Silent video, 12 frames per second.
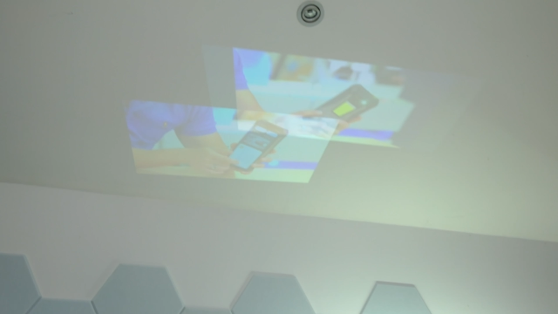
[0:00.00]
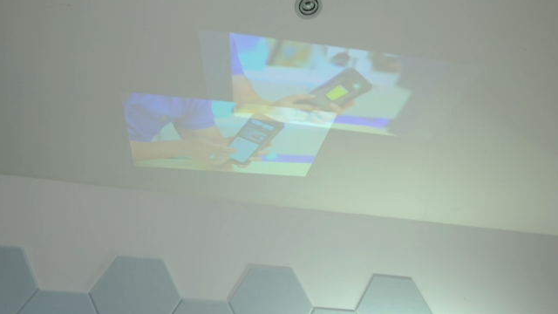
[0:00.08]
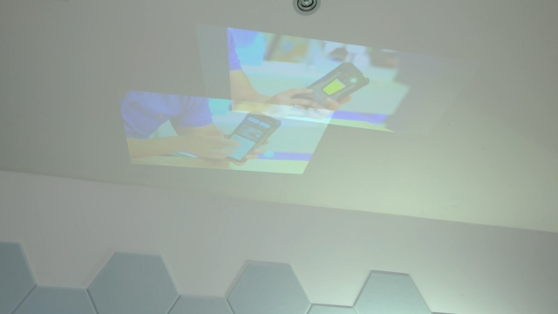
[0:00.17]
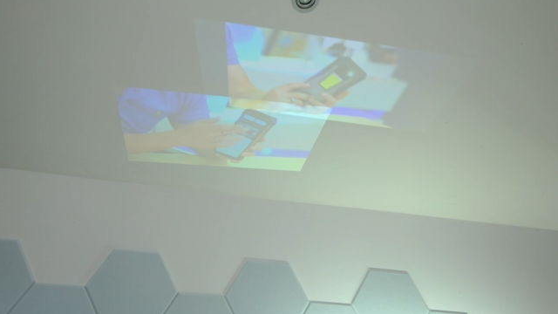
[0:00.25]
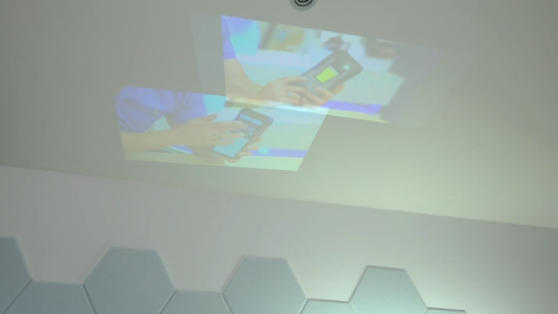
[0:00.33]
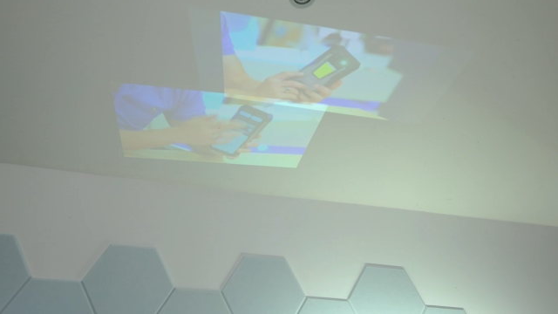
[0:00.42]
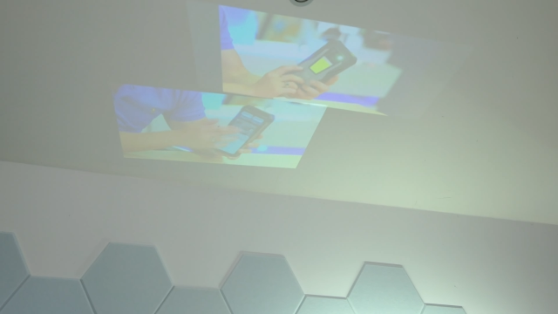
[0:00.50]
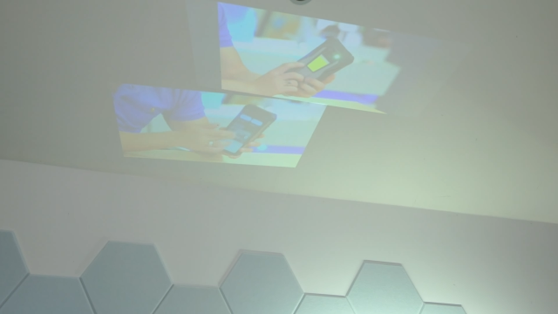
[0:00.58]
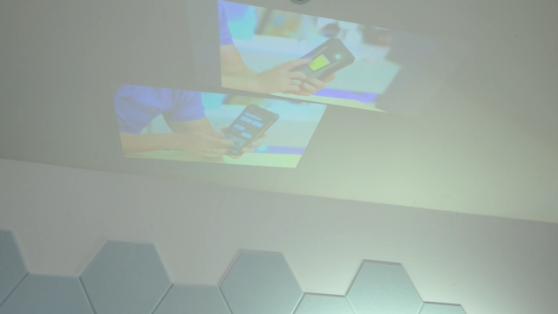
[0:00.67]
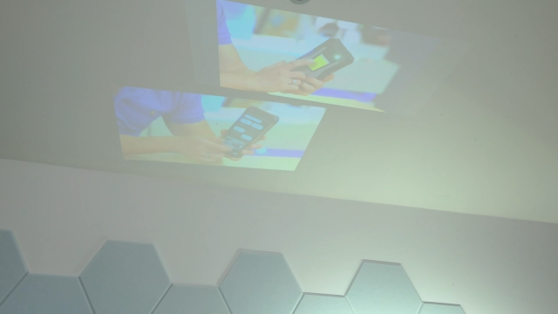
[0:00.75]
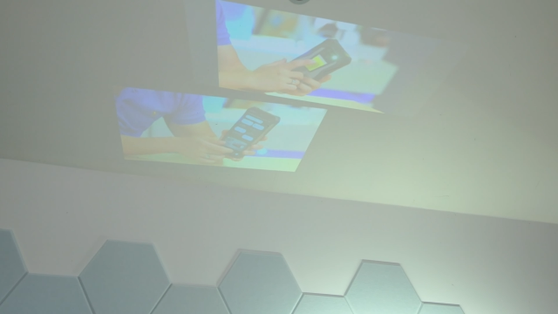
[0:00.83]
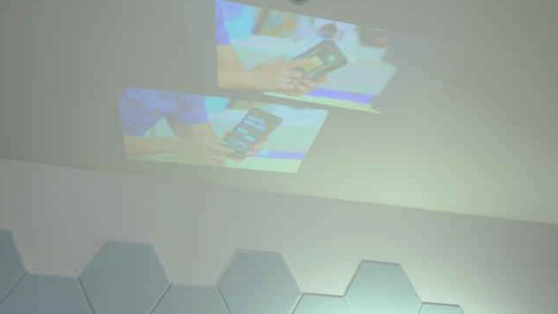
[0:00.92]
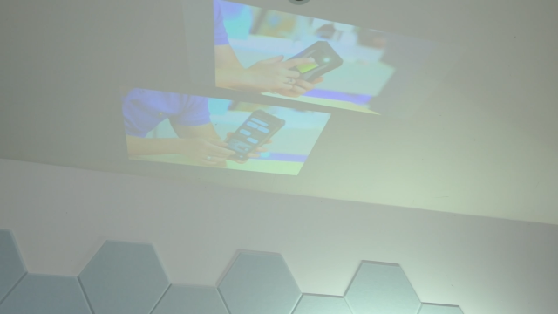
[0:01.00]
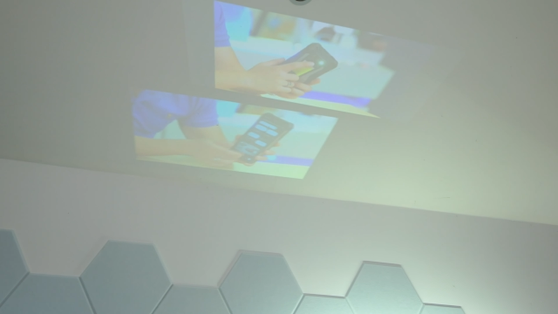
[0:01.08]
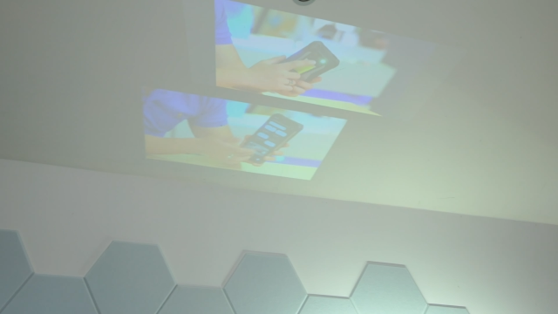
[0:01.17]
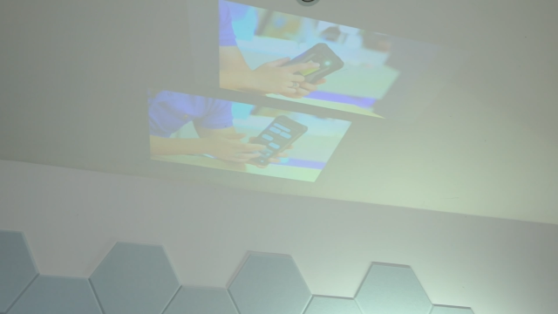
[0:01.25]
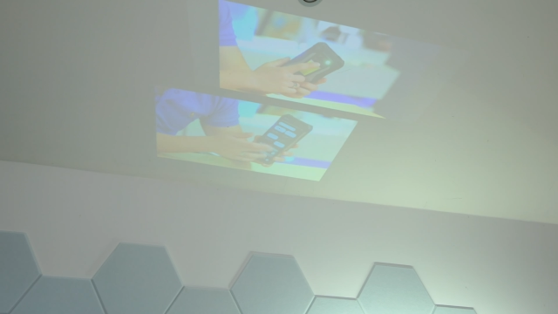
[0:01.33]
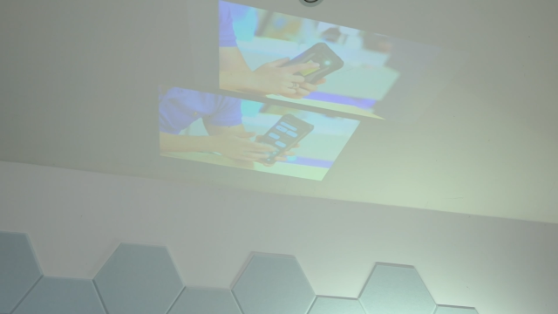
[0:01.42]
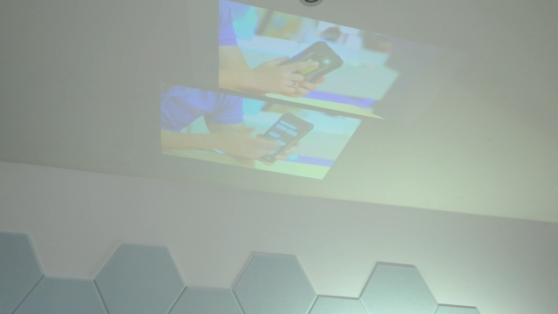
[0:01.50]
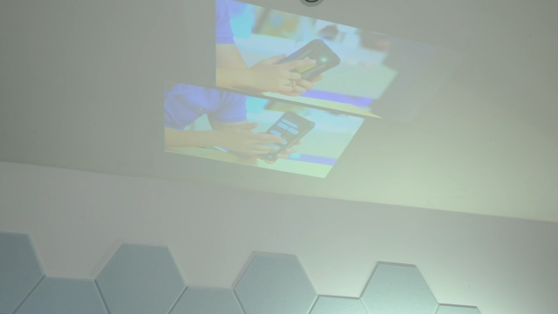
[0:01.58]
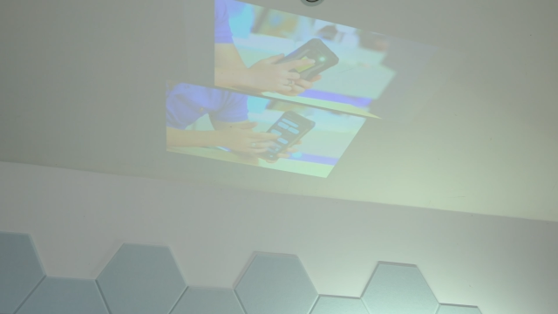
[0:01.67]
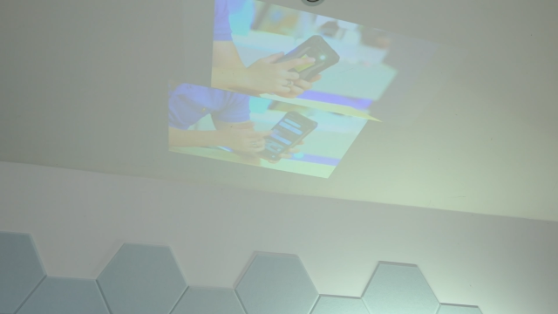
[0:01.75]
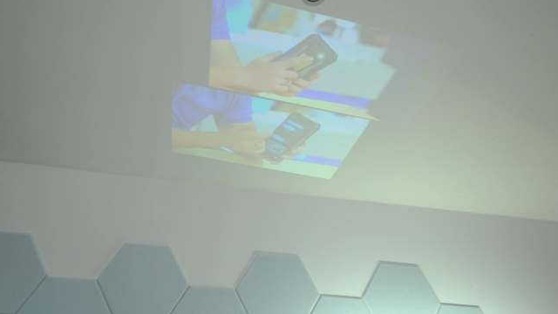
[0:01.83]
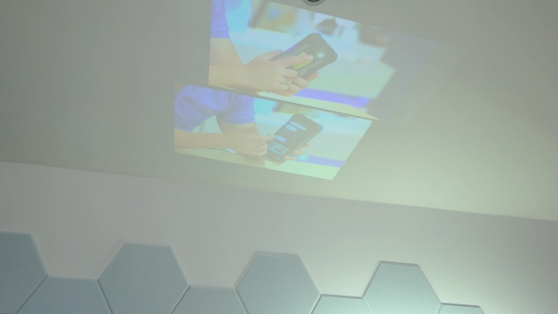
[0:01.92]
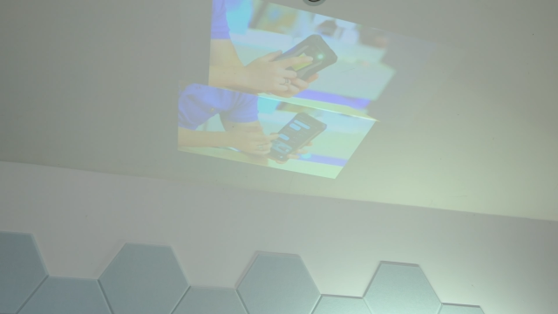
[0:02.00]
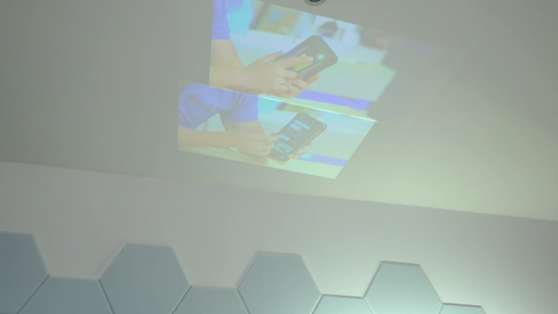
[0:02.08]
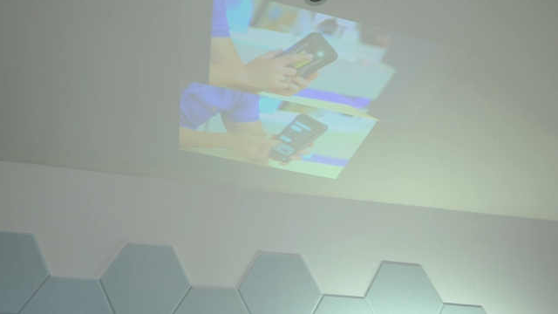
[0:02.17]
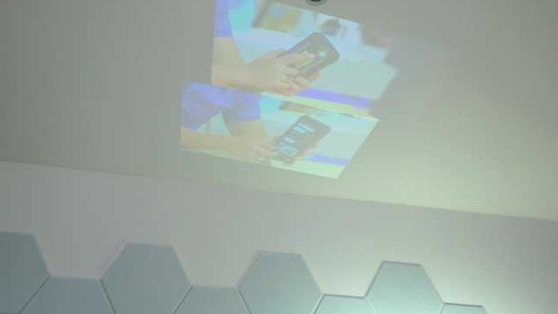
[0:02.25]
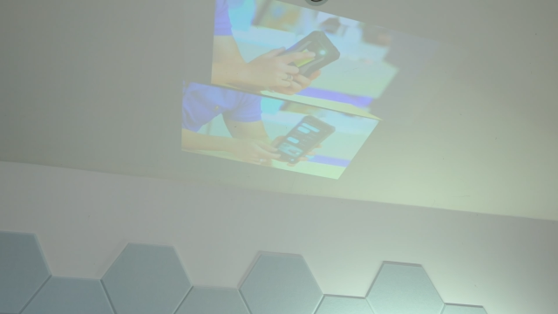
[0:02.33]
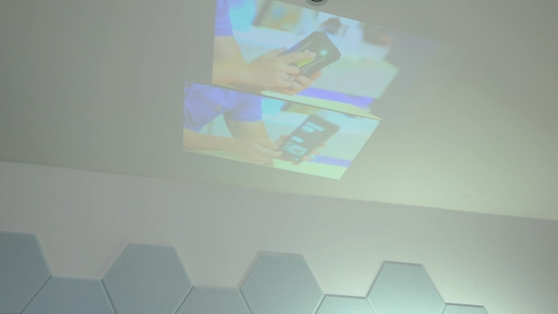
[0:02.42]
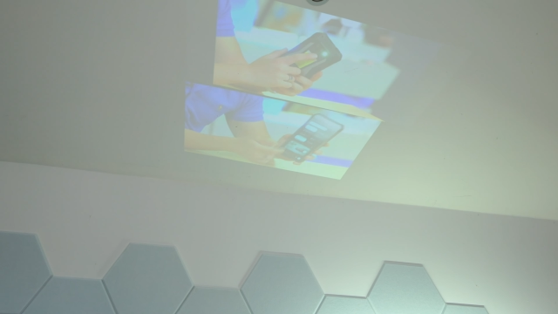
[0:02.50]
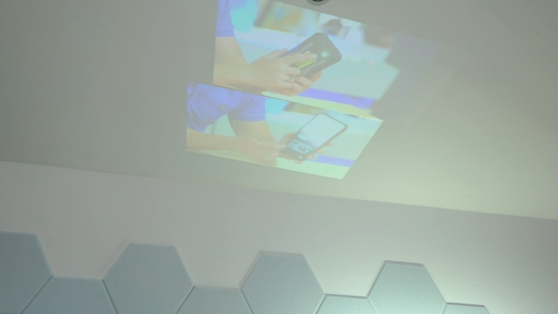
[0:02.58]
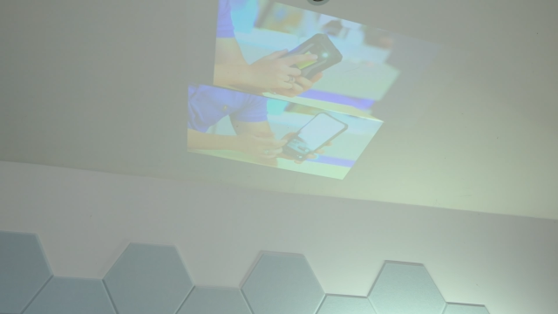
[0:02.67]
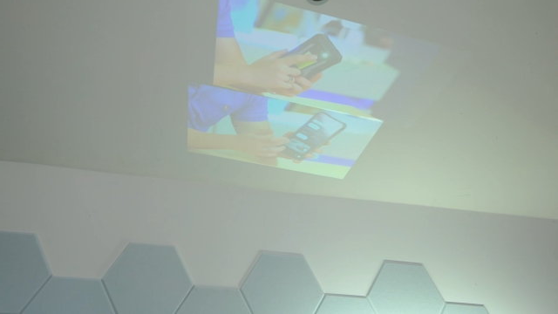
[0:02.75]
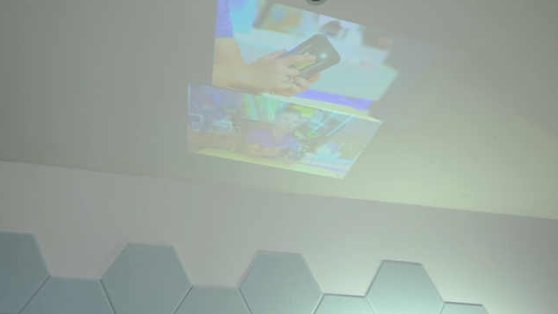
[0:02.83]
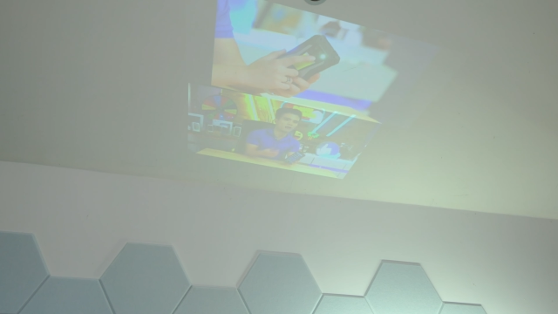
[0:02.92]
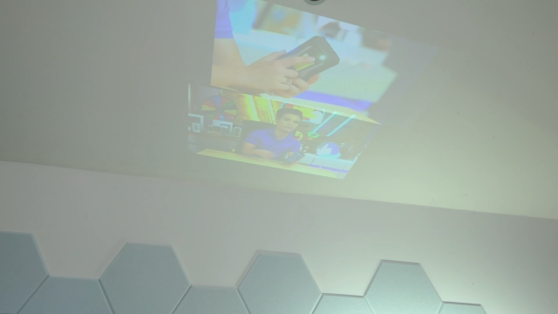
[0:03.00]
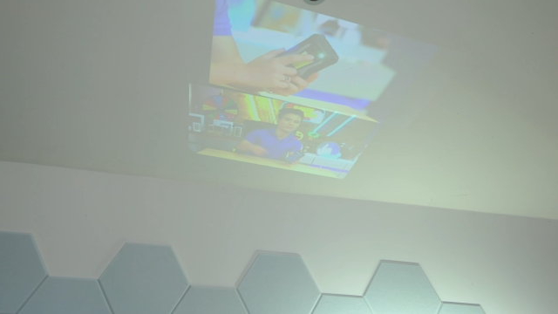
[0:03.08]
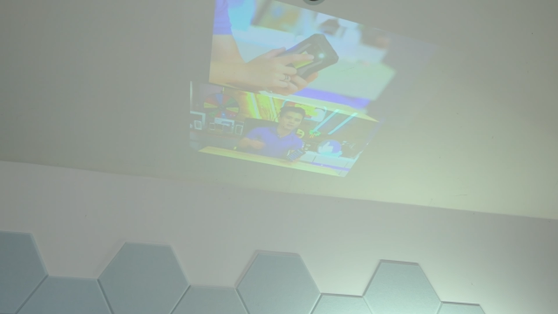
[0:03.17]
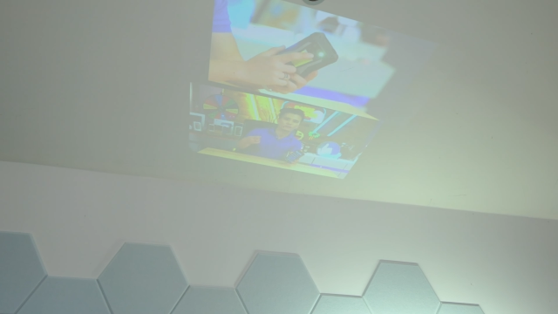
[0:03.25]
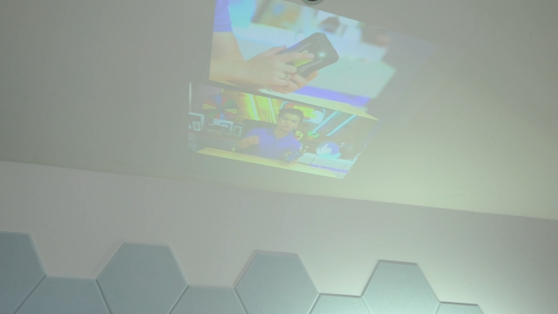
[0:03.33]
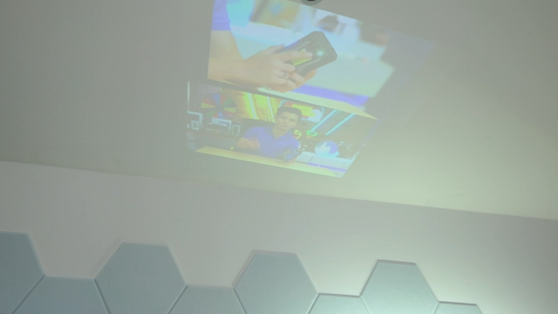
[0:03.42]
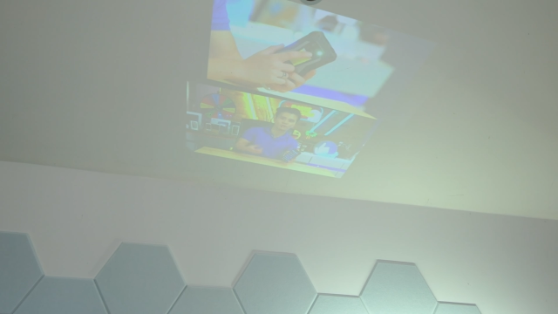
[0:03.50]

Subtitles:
[unreadable: no face in view]